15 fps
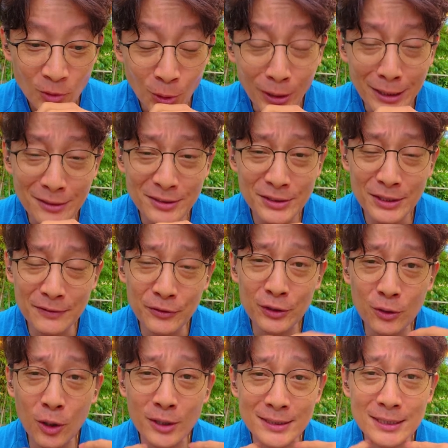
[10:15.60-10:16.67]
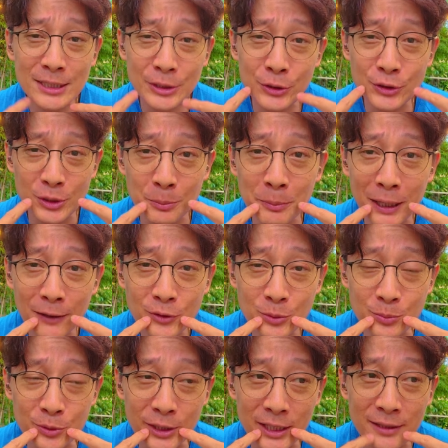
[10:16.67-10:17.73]
Or else if you constantly use your
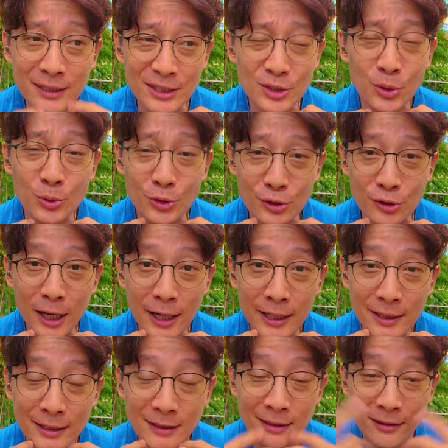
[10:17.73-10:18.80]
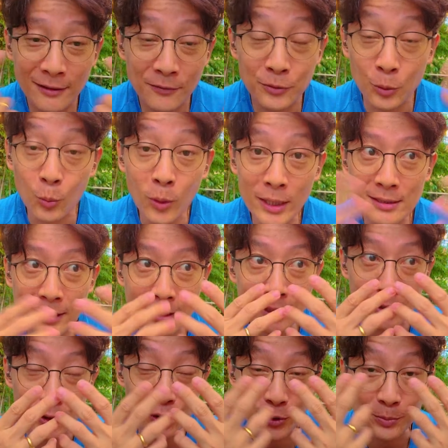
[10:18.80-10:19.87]
mouth to breathe, it's so dry. For once, I
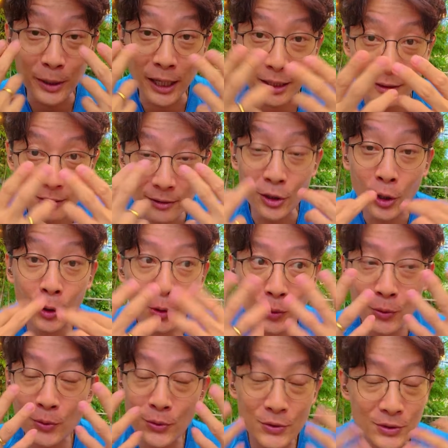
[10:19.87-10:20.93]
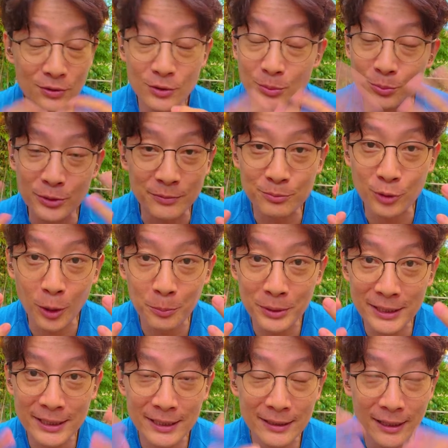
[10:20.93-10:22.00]
can use my nose to breathe
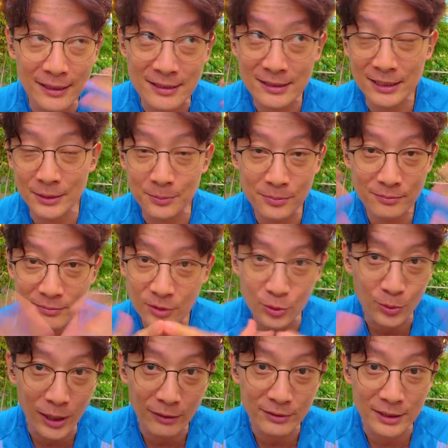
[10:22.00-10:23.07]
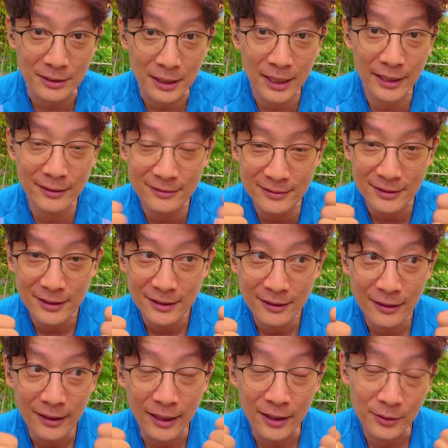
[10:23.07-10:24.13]
properly and sleep throughout the night
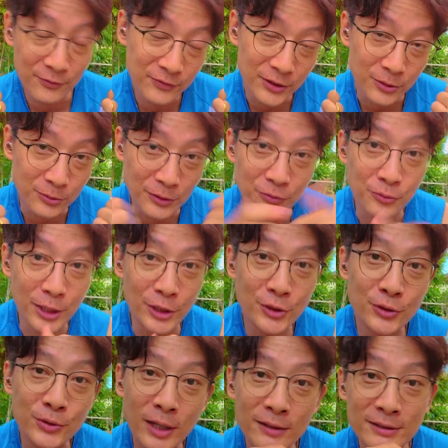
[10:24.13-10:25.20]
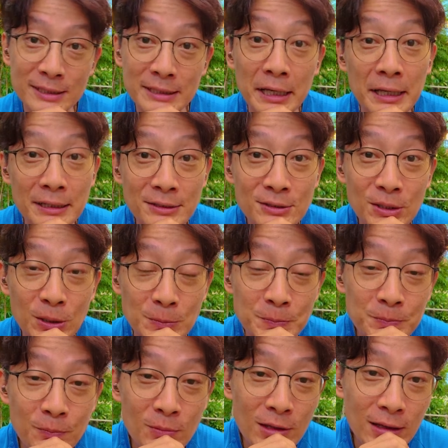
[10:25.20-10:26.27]
and feel refreshed throughout the day.
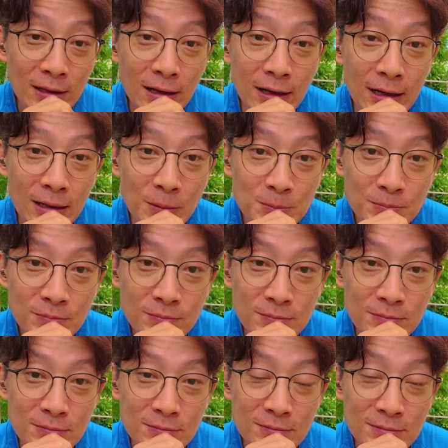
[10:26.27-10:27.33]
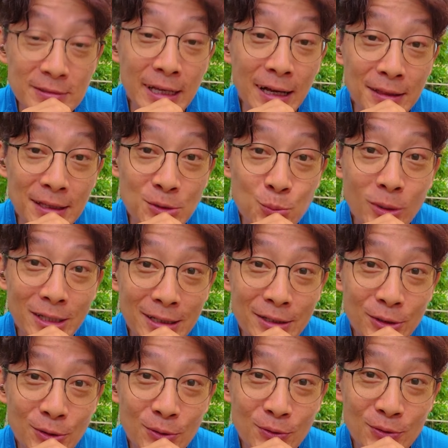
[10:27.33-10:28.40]
So that's what
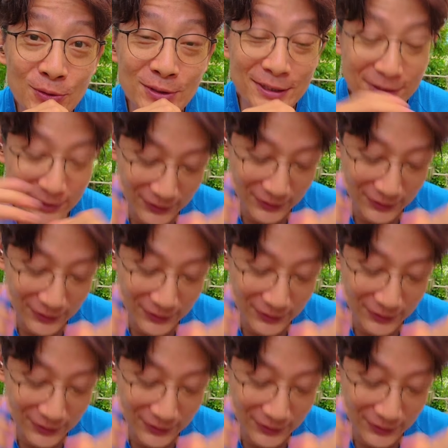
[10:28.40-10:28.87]
I use. And